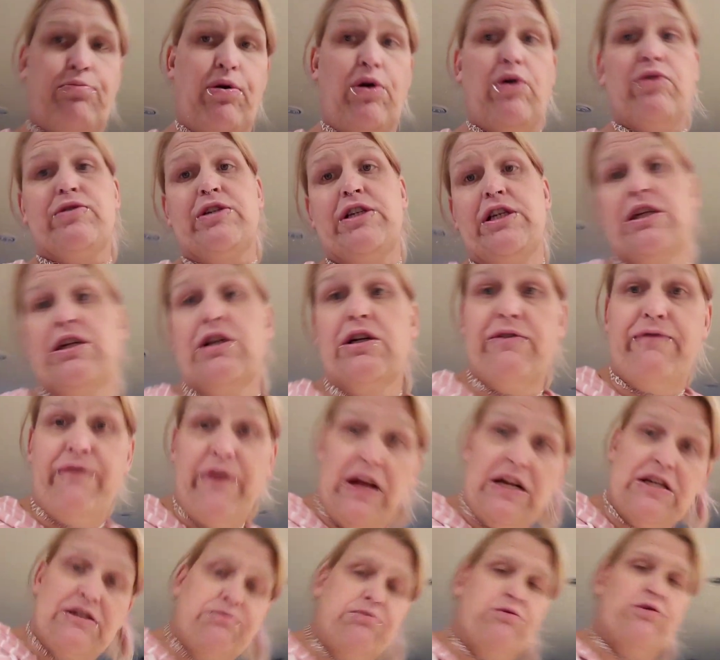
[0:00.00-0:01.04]
protein and good
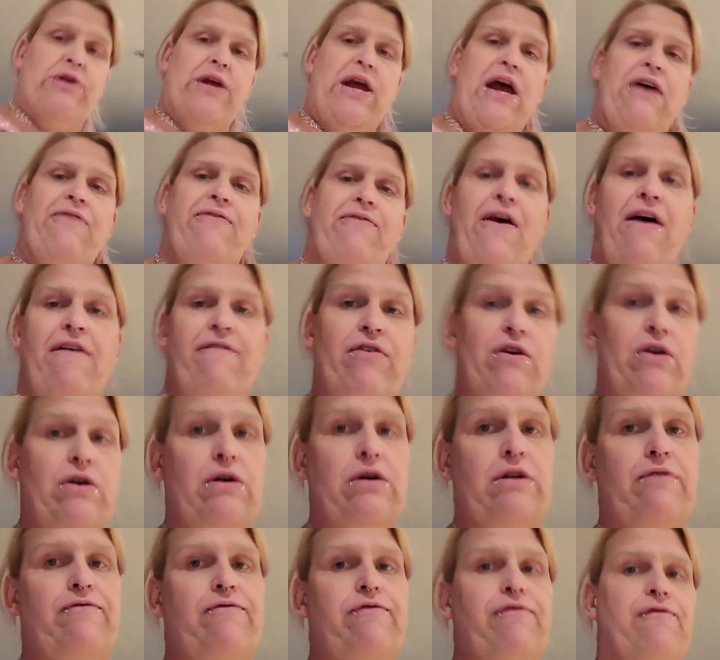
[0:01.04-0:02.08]
vegetable, you have to have
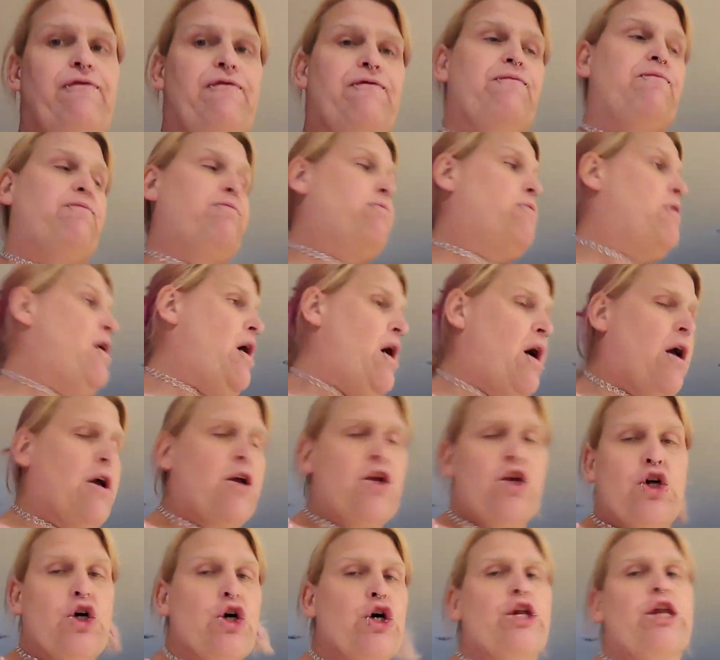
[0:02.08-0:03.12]
a
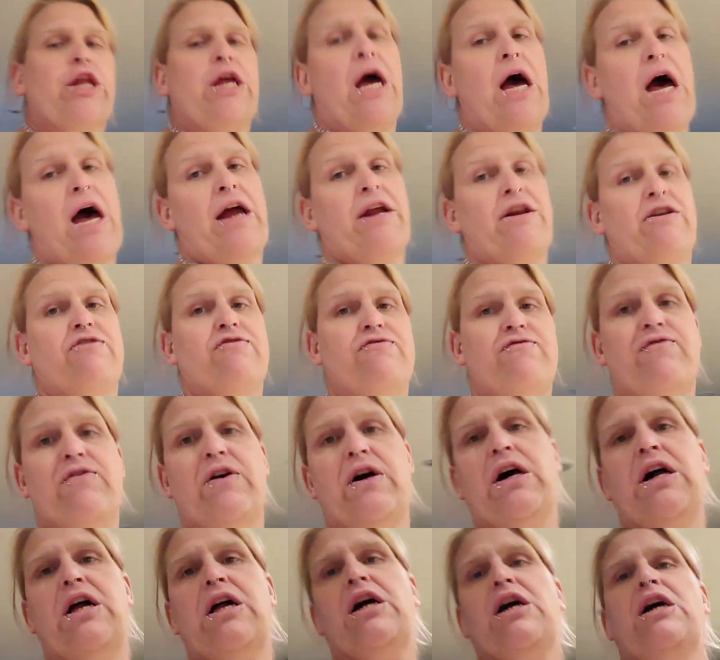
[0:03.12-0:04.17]
good kind
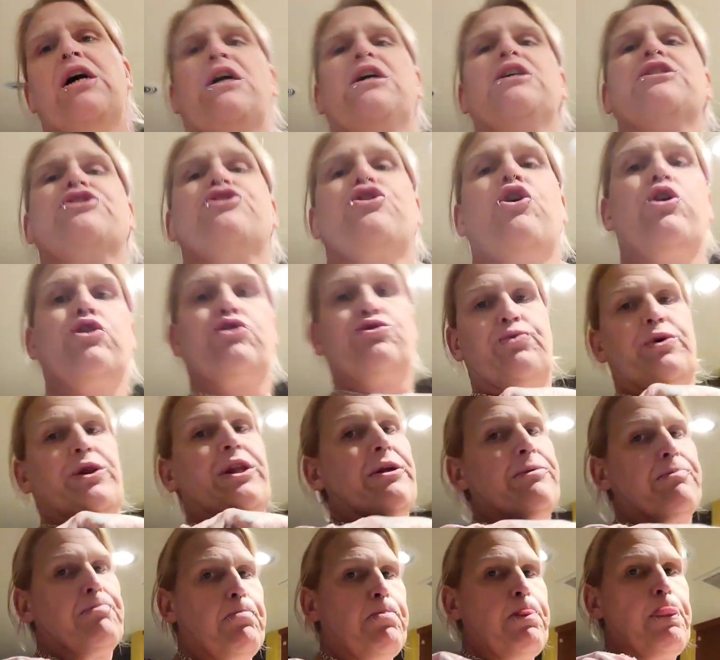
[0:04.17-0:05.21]
of starch with it.
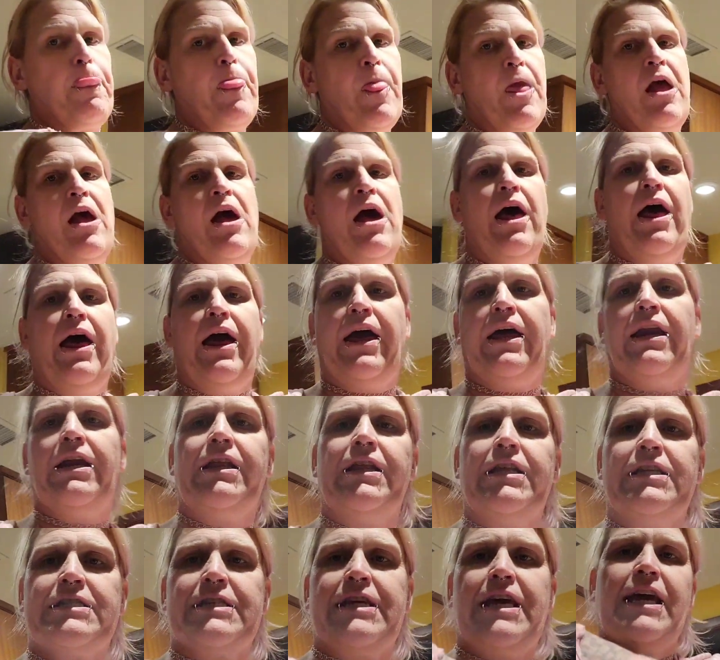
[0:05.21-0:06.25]
And in
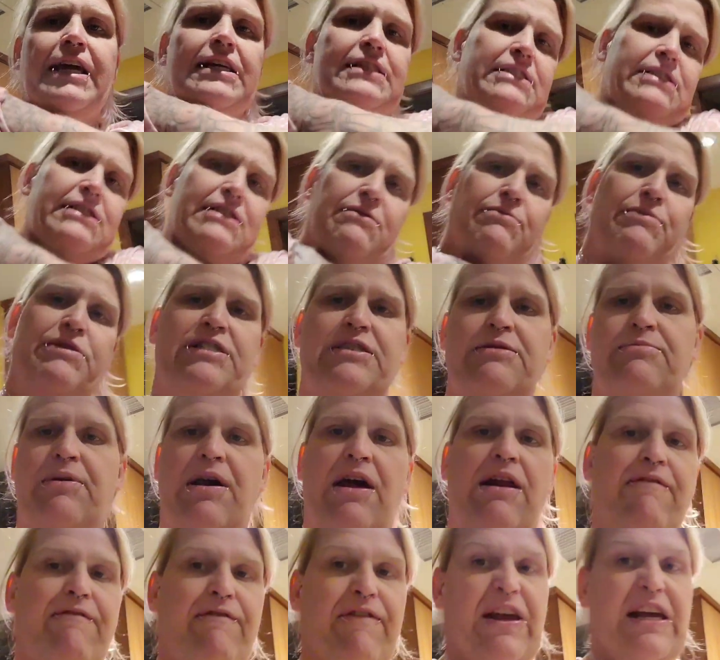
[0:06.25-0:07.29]
this case, it's going to be some
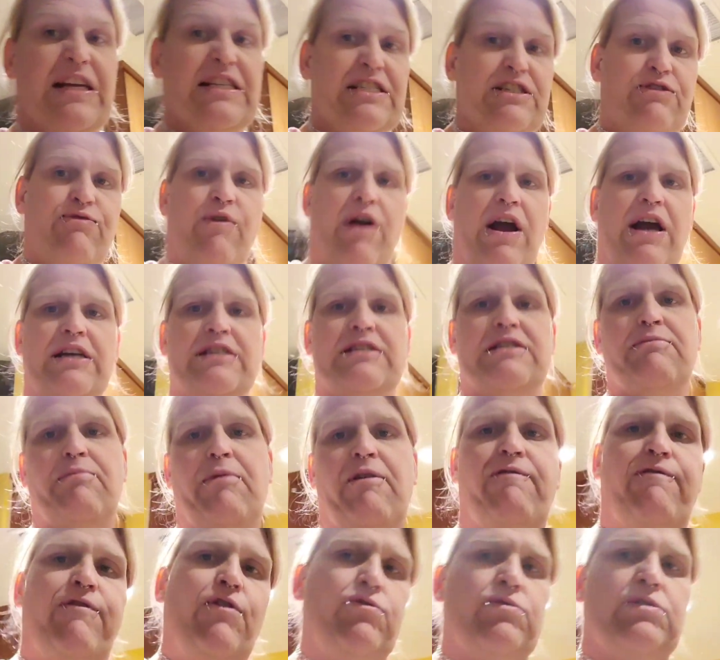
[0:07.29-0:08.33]
kind of fancy rice that my
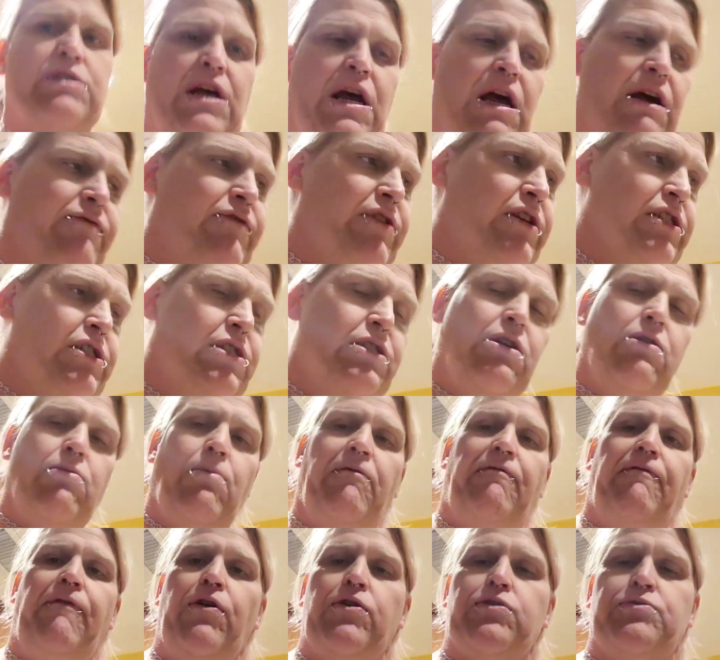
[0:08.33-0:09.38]
folks have because, my
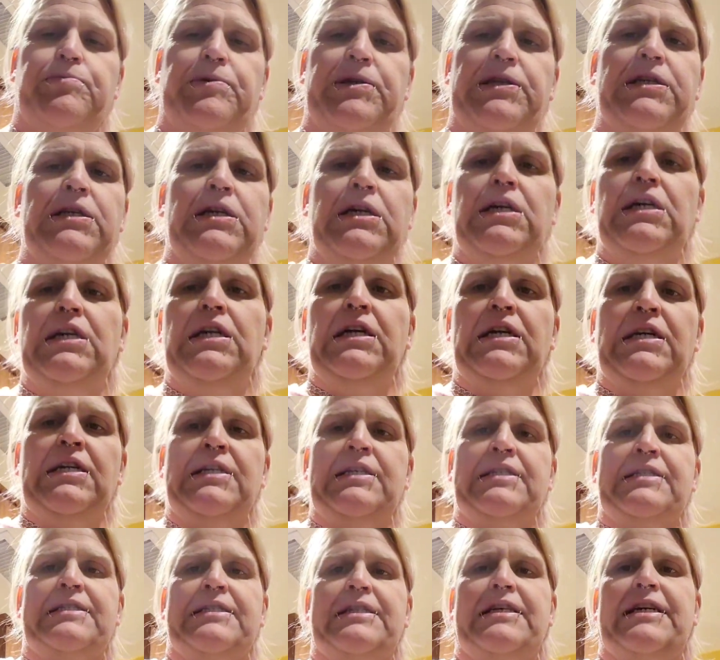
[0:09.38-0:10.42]
folks
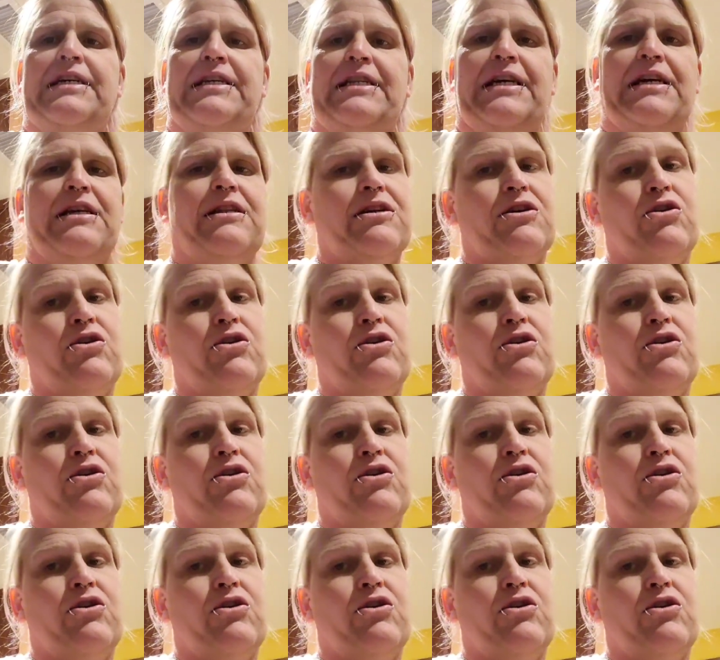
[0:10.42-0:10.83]
they're